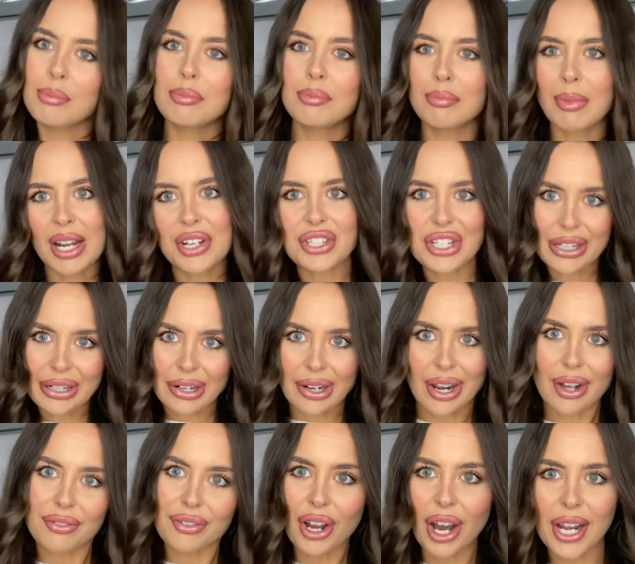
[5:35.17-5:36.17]
matching
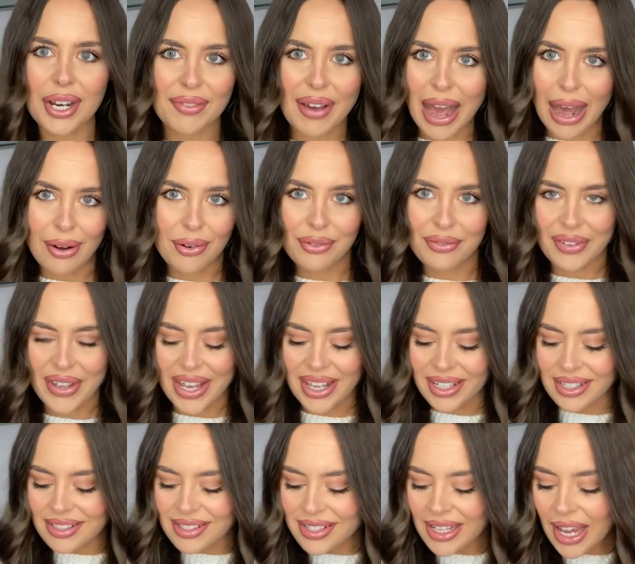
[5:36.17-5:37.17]
glove kind of
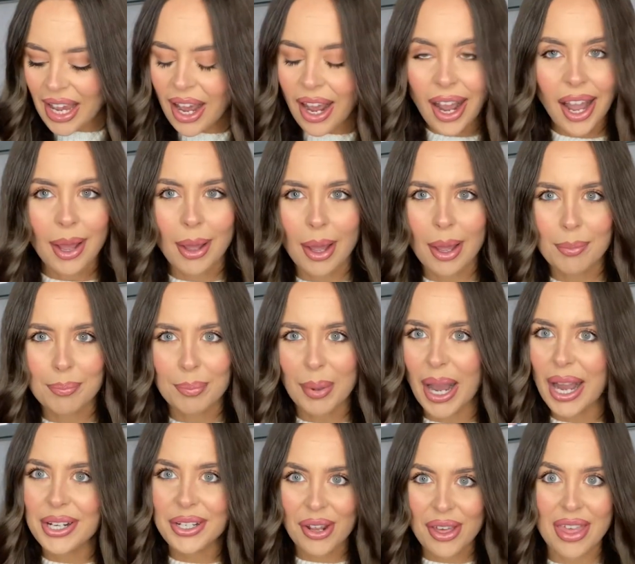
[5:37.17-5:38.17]
outfits, but
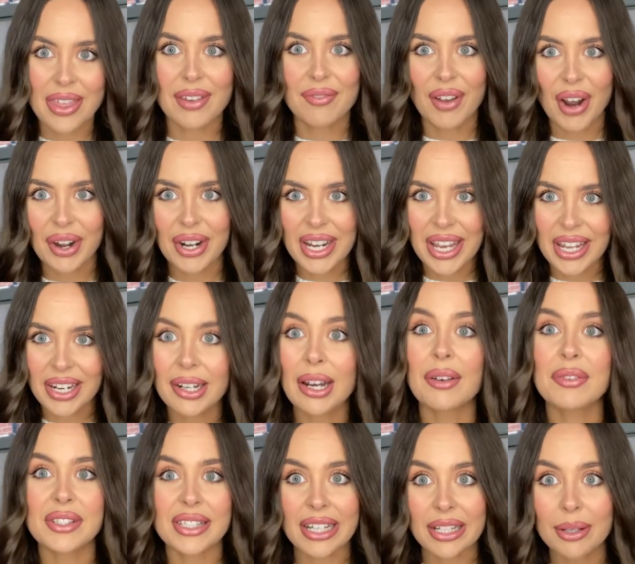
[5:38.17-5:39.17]
I know at the very end
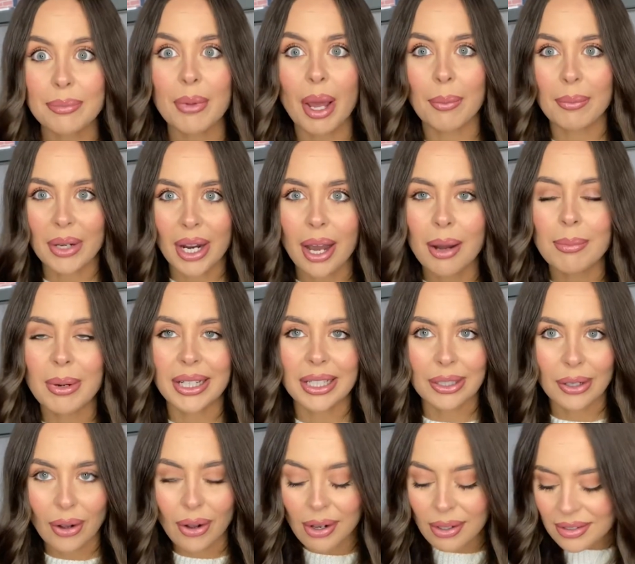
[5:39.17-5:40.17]
I've seen them coming up like
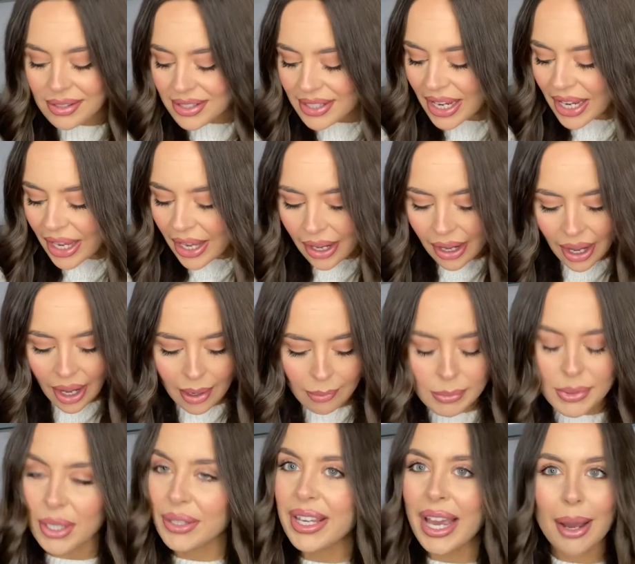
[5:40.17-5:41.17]
lots.
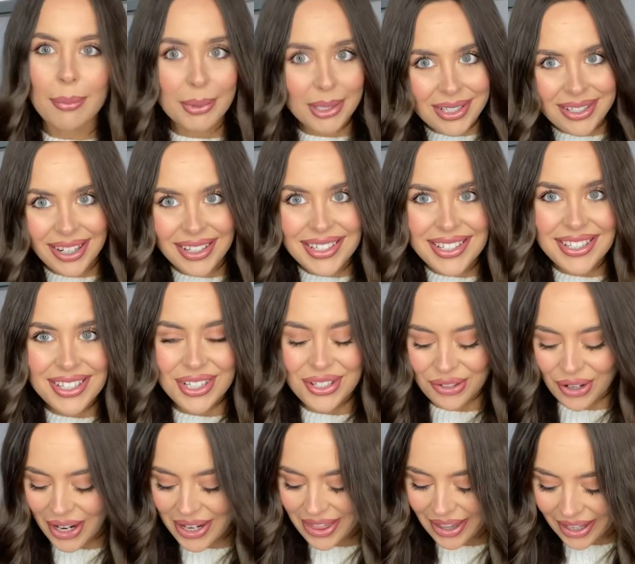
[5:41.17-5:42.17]
So yeah, I'm excited to
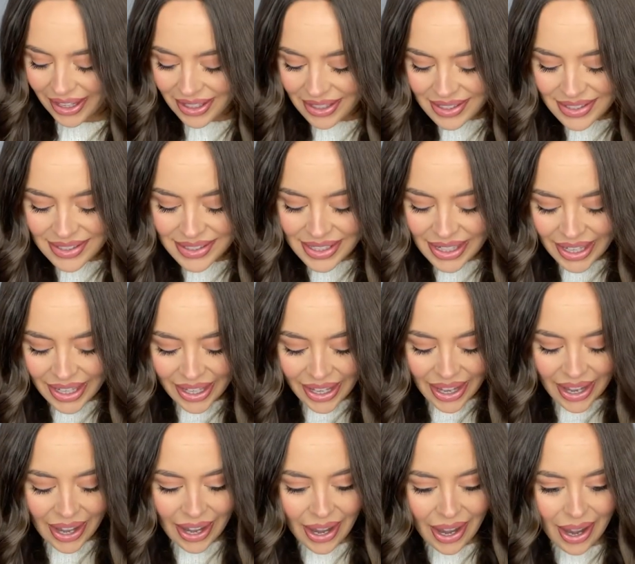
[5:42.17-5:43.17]
try this.
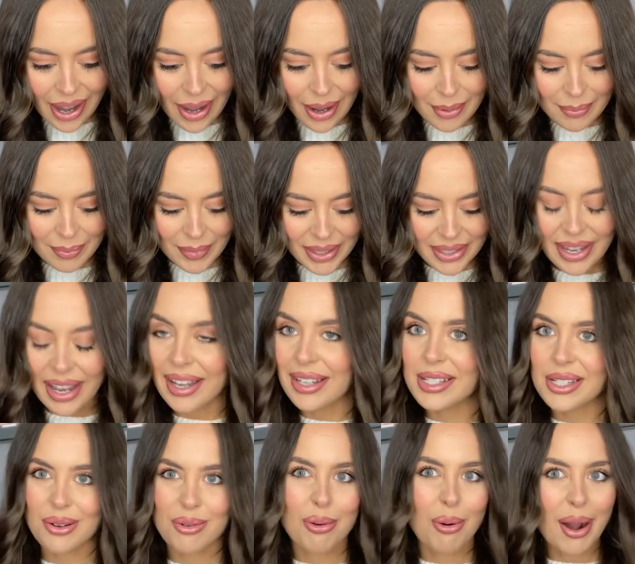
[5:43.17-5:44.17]
Yeah,
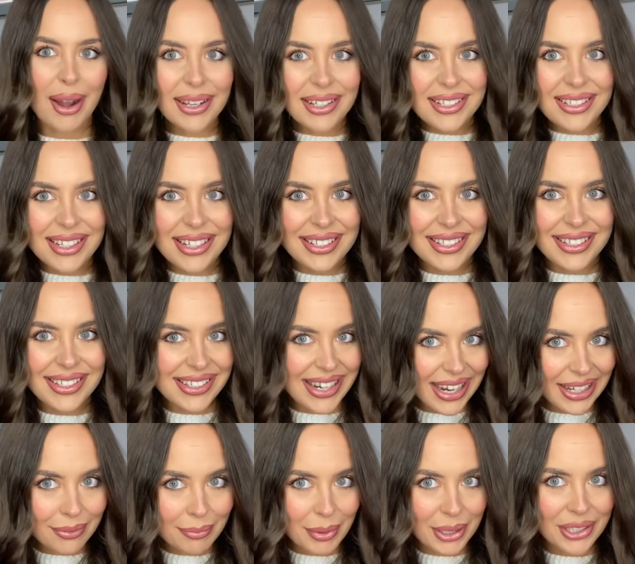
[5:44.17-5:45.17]
it's quite a
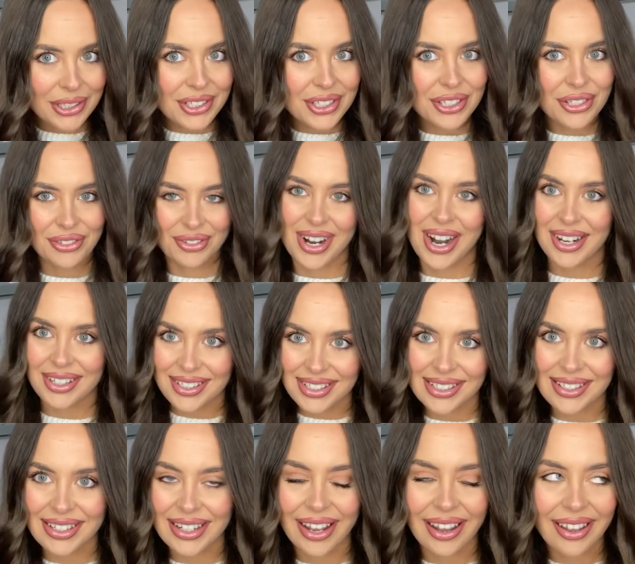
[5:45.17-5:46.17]
statement dress,
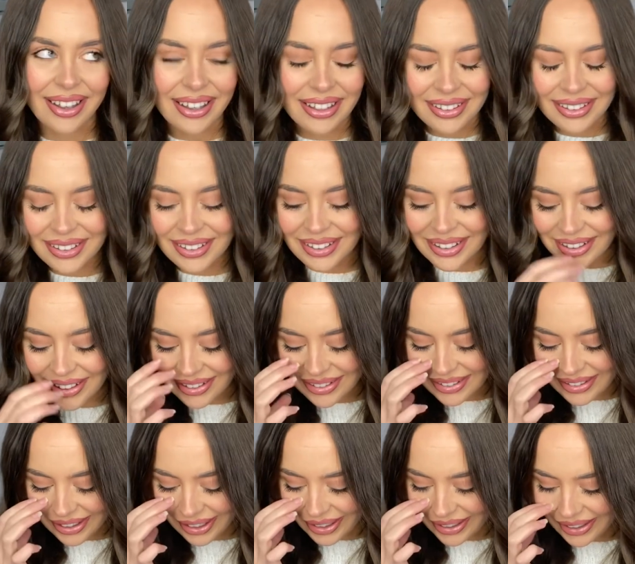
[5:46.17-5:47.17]
isn't it?
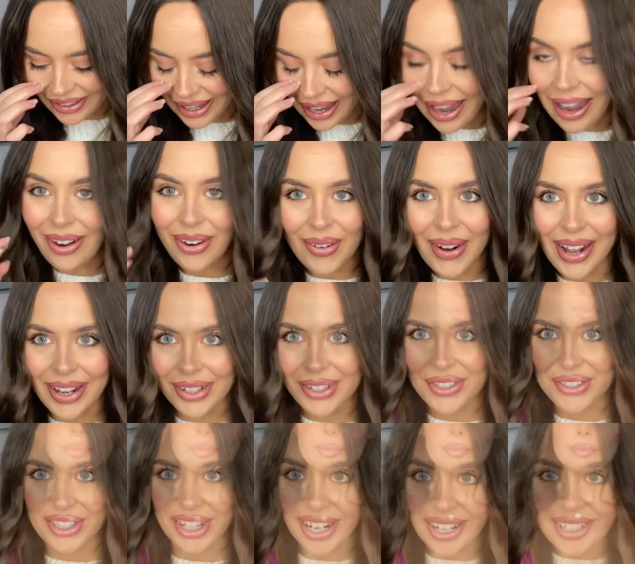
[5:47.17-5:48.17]
Like, how
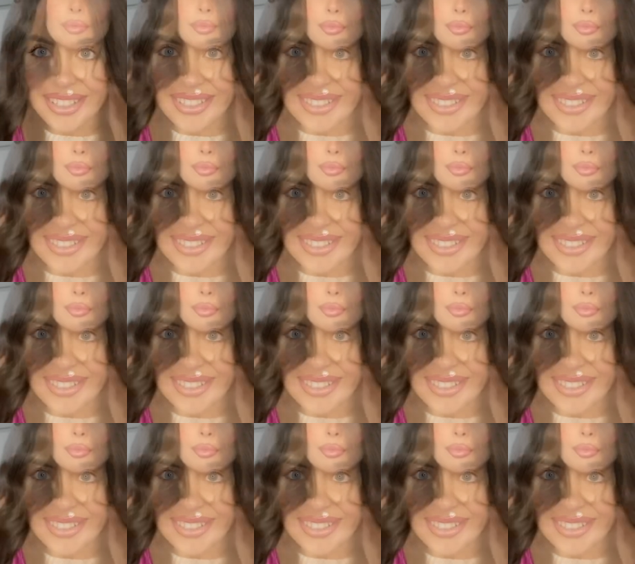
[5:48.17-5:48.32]
extra?